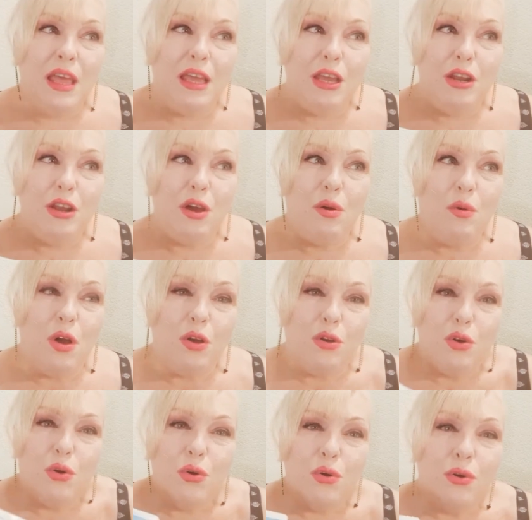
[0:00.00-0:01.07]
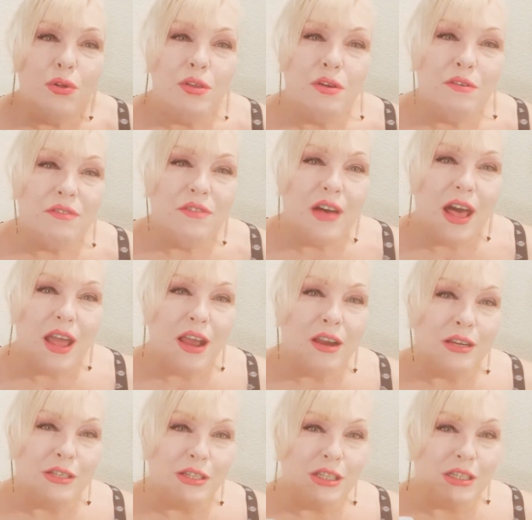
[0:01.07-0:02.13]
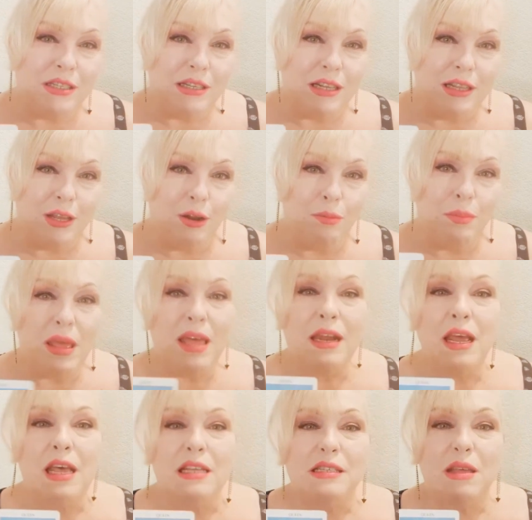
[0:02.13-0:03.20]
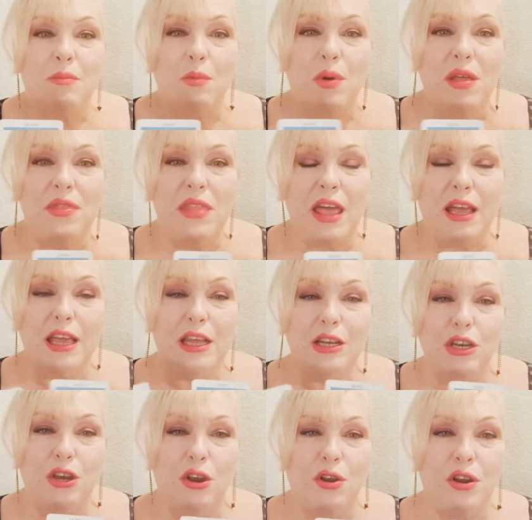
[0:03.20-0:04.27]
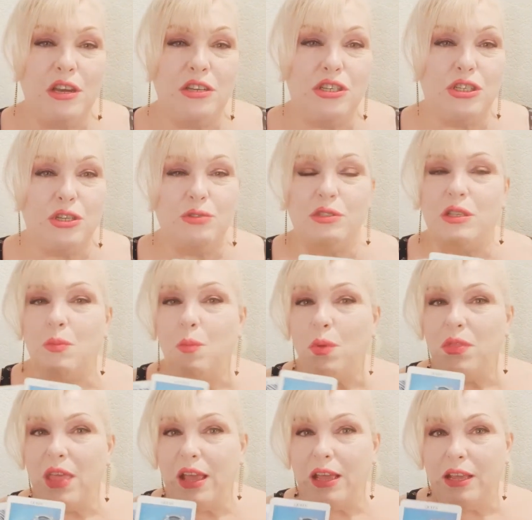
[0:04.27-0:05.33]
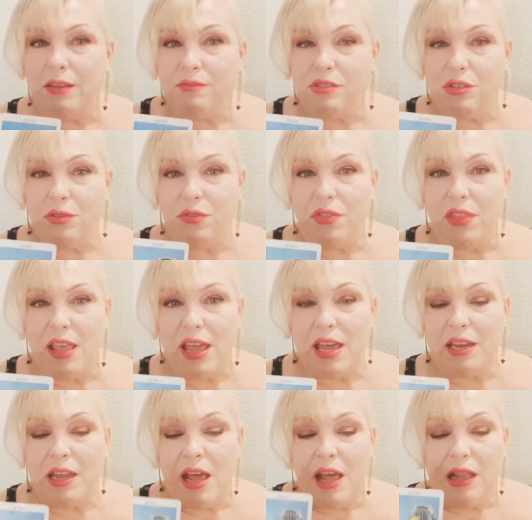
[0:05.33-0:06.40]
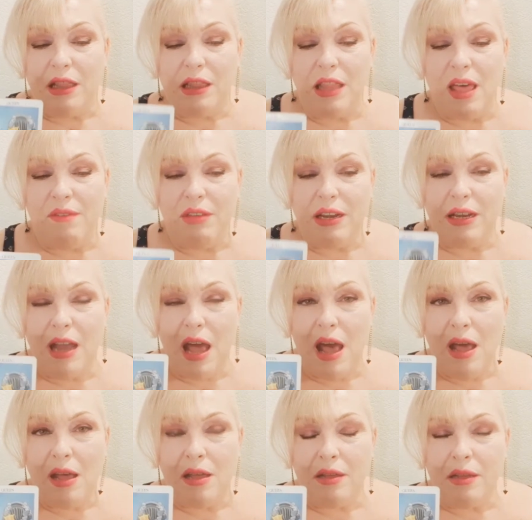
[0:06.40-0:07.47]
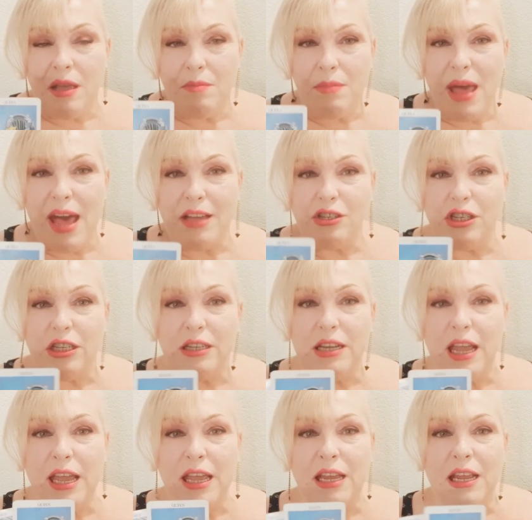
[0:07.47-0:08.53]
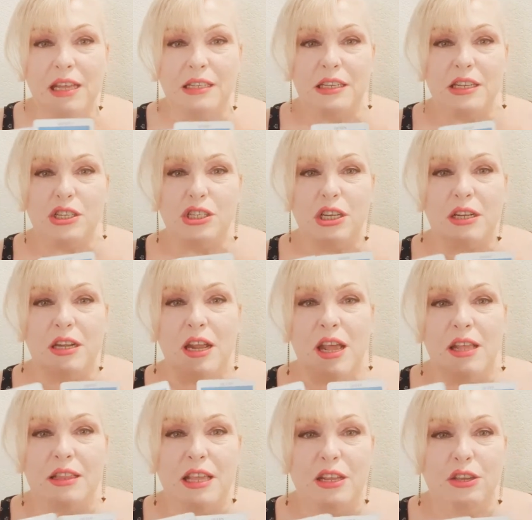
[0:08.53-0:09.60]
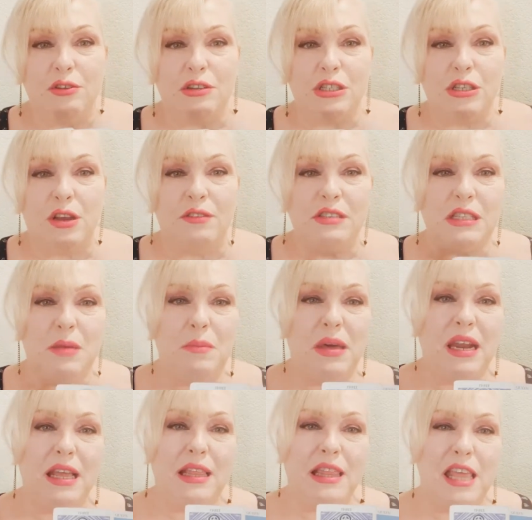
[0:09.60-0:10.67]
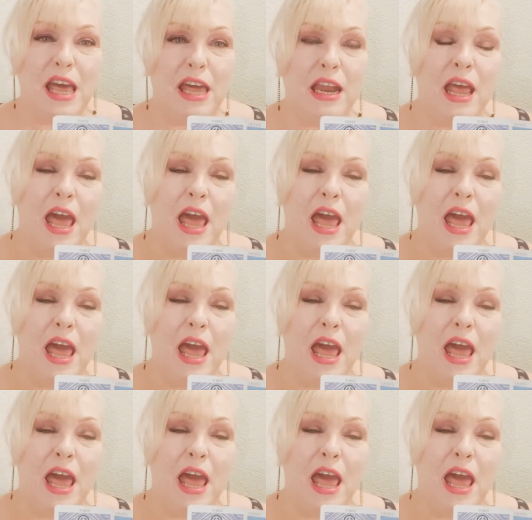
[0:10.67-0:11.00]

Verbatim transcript: you know, cool your fires just a little bit, someone that can nourish you, someone that gives you that loving uh, compassion and attention that you deserve, somebody that